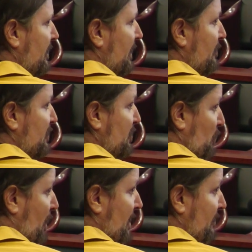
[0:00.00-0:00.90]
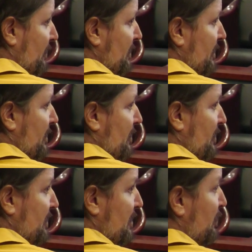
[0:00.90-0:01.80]
and that was his wife.
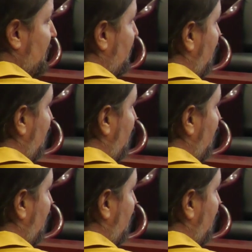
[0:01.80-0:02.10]
Because he would